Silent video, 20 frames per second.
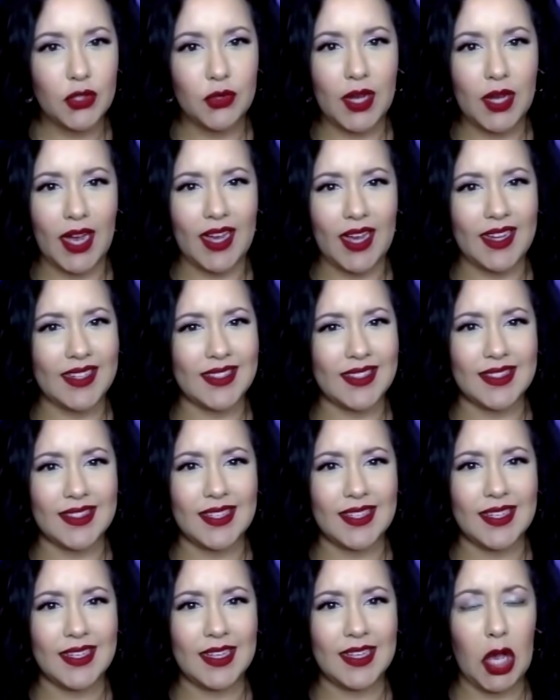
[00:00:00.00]
guys
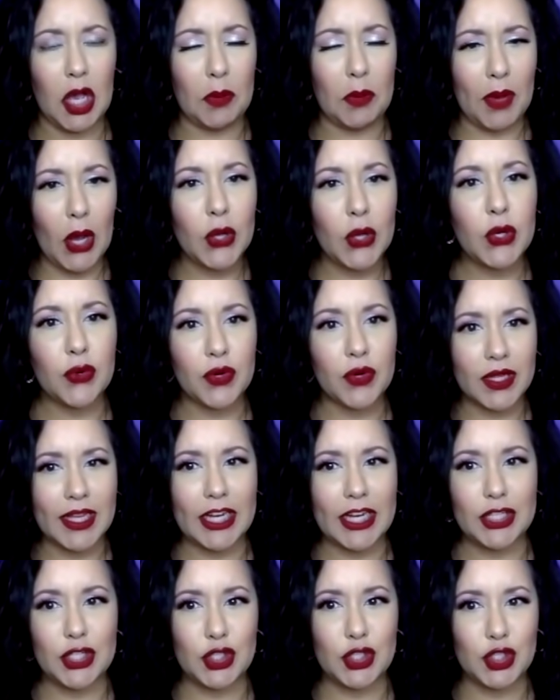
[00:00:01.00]
about your
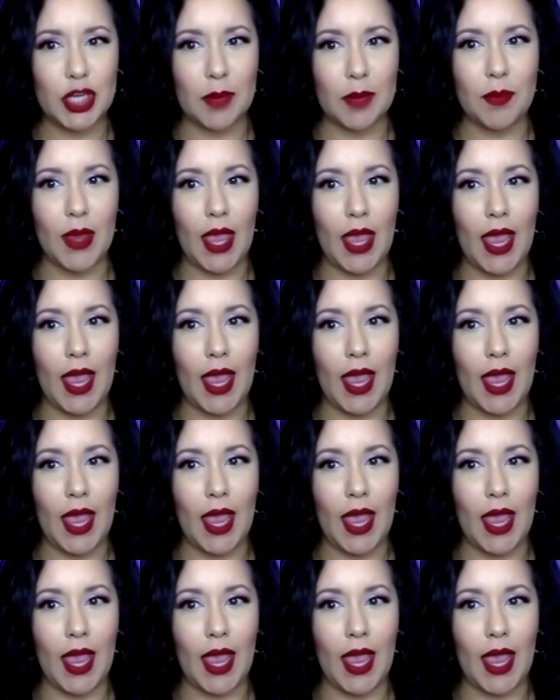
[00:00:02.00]
relationship?